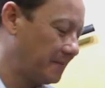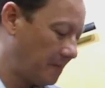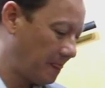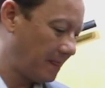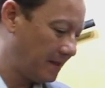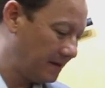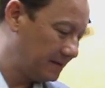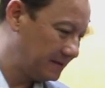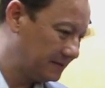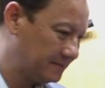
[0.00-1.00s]

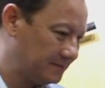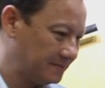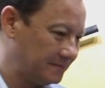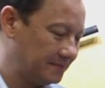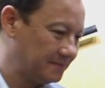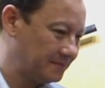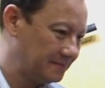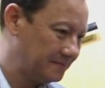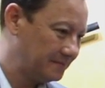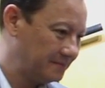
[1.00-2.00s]

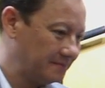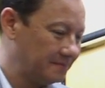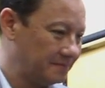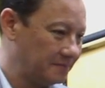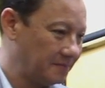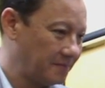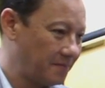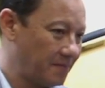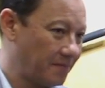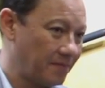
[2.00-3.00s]

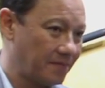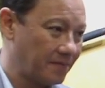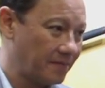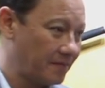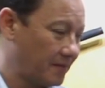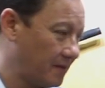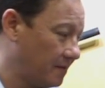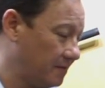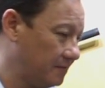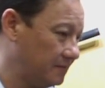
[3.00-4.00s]

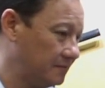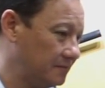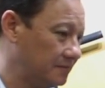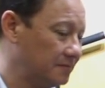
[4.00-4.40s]
No words are spoken by the person on screen.